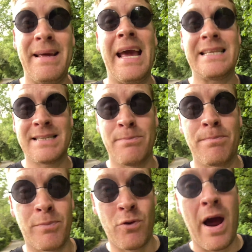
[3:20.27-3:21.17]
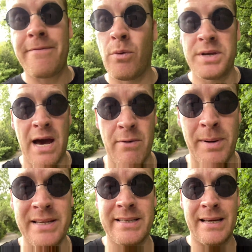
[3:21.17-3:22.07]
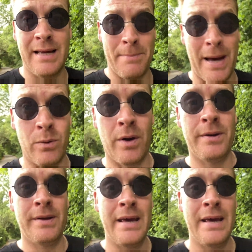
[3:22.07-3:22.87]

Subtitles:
it's great for when you have a blister, a bad one.